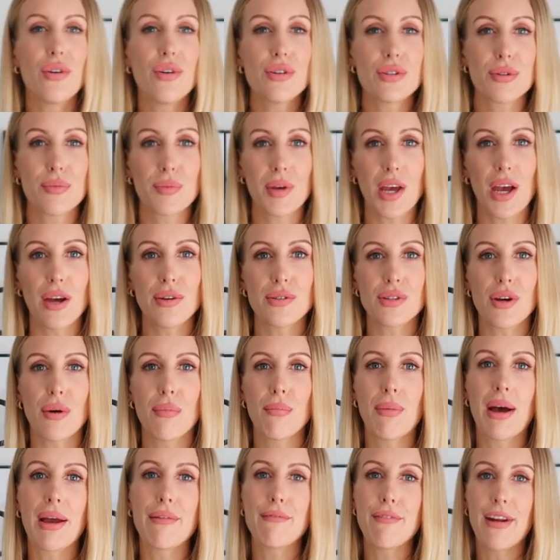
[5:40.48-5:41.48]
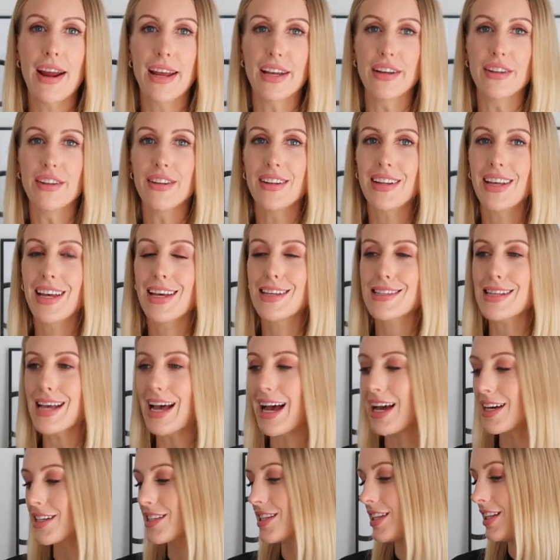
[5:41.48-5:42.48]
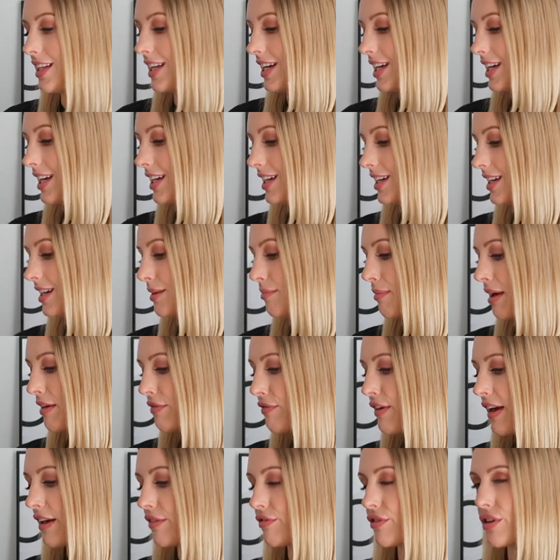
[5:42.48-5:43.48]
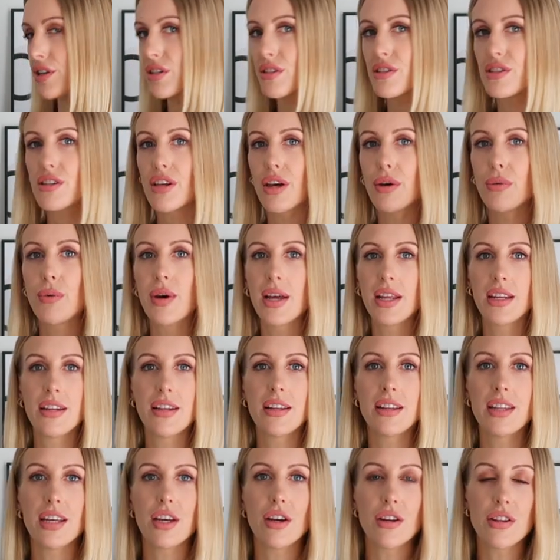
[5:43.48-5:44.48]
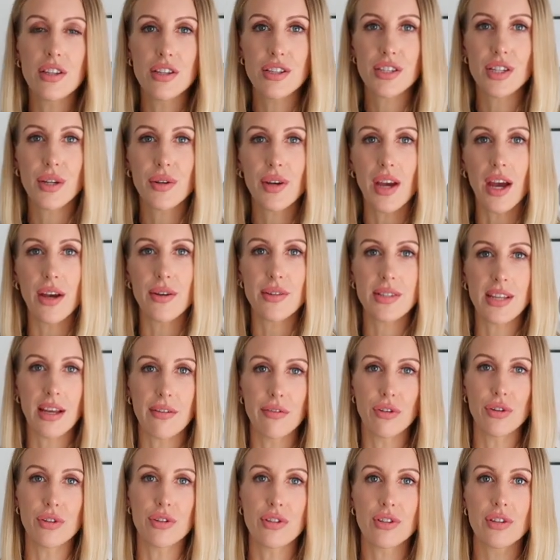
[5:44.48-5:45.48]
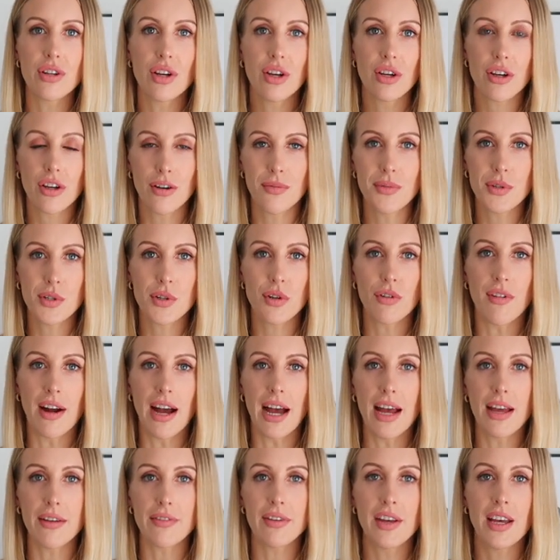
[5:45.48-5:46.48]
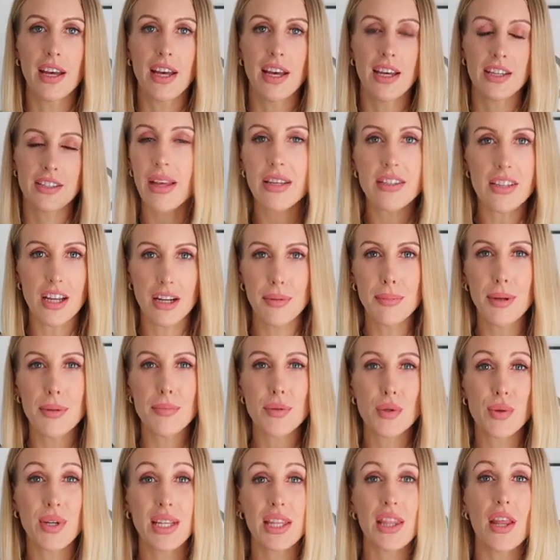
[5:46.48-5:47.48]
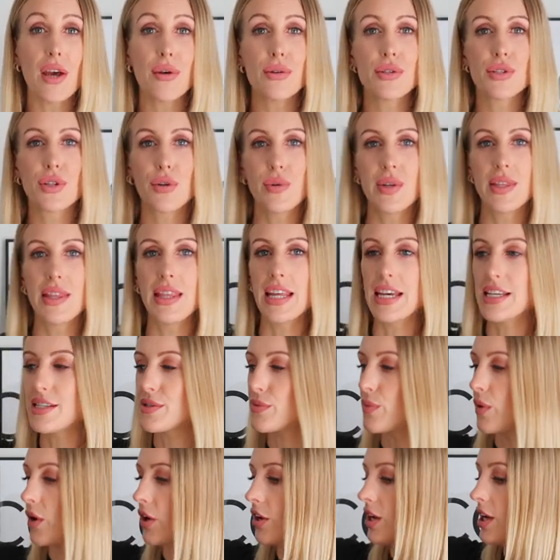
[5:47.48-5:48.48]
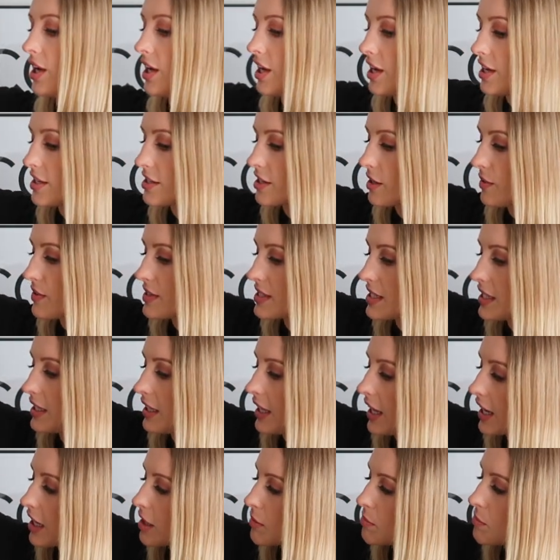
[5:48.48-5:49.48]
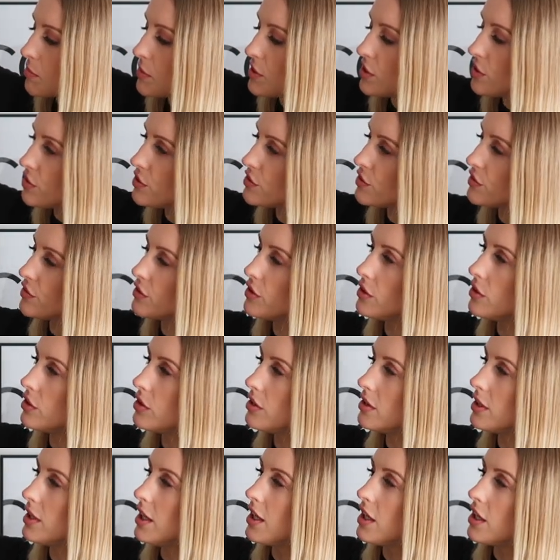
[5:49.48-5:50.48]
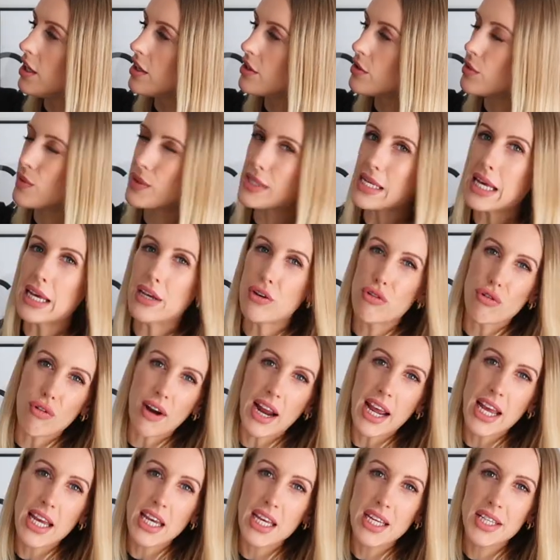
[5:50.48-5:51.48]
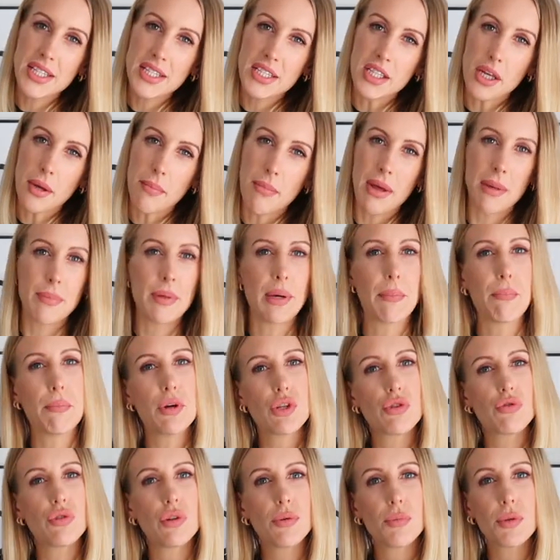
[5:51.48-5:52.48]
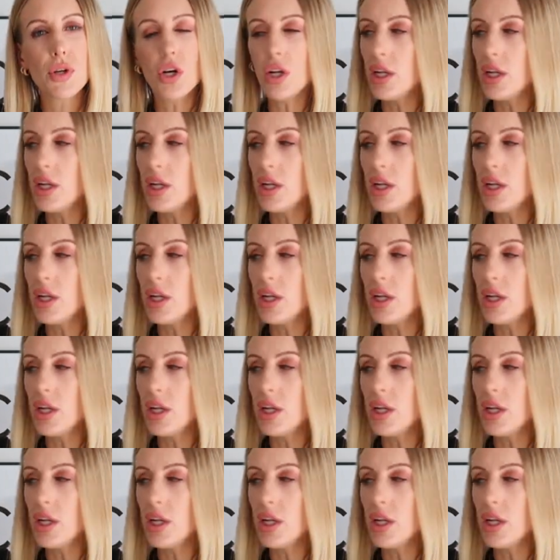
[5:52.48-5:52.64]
autumn coat on my rail is actually my favourite. So when the other two coats I've ordered come to arrive, it's going to be between those two and this one. So it's in like a beautiful, should we say greyish, maybe a mushroom